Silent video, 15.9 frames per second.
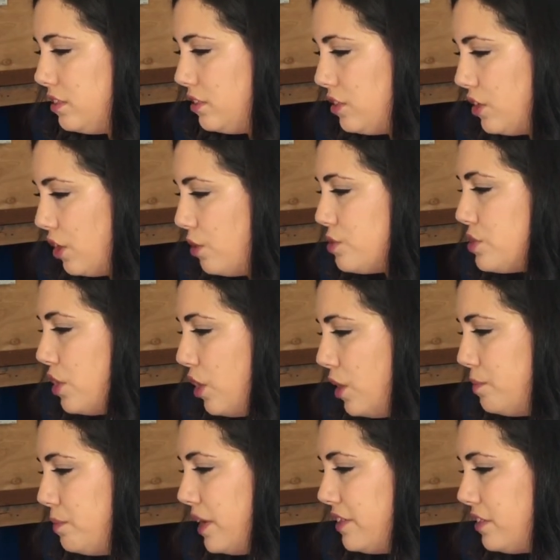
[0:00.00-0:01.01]
those all
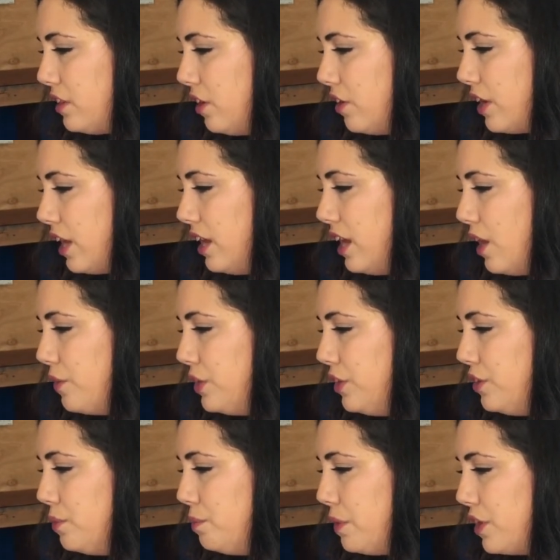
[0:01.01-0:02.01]
month long, allowing you
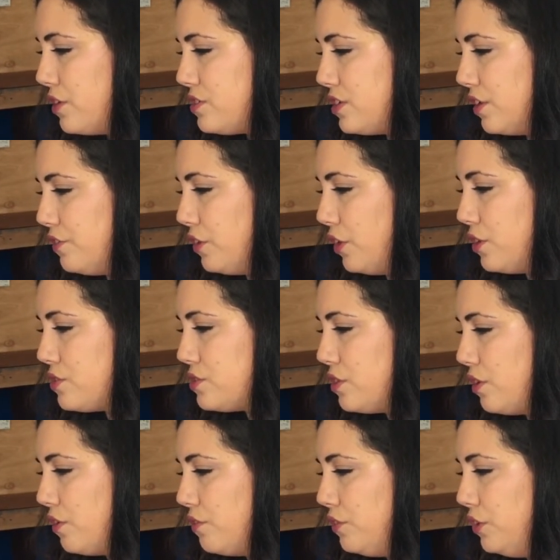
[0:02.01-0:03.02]
to better serve those
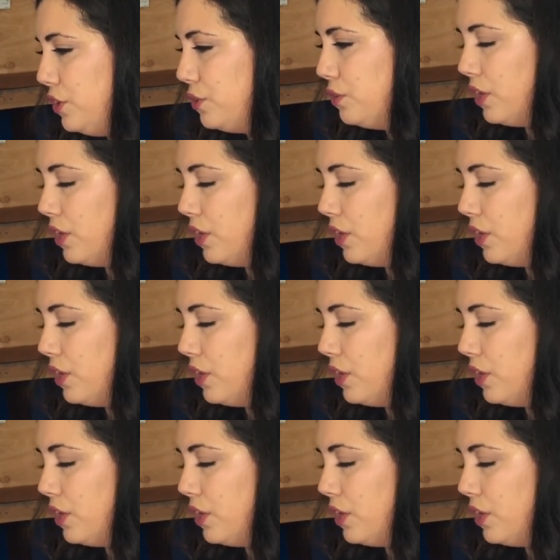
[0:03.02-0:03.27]
you